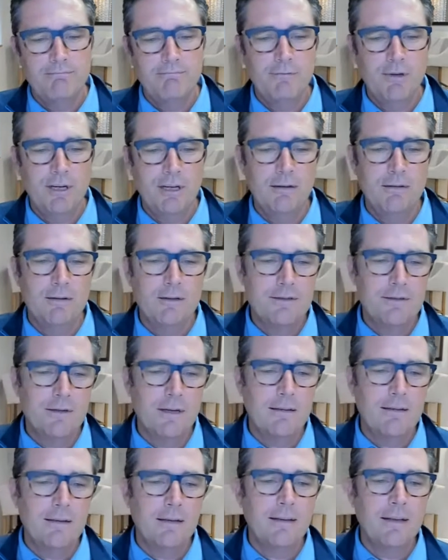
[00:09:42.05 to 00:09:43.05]
Well, there's
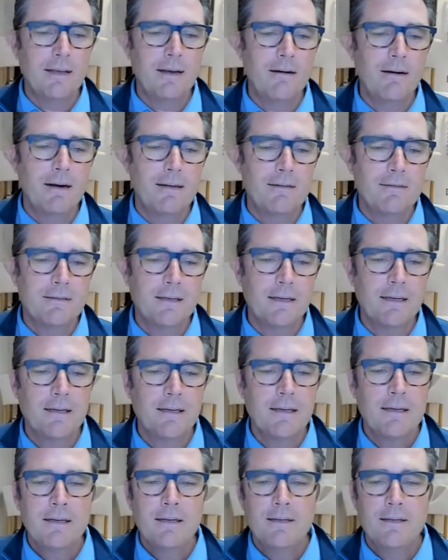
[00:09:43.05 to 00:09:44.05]
nothing there. I'd say
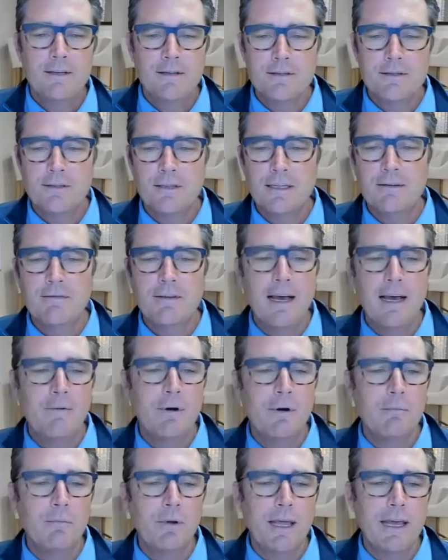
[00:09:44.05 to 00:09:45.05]
you just leave that
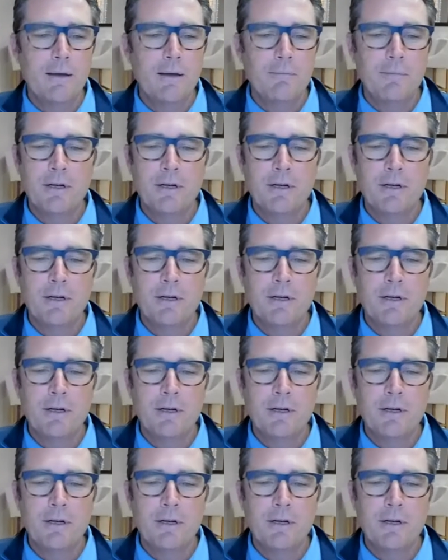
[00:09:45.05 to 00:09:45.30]
one blank.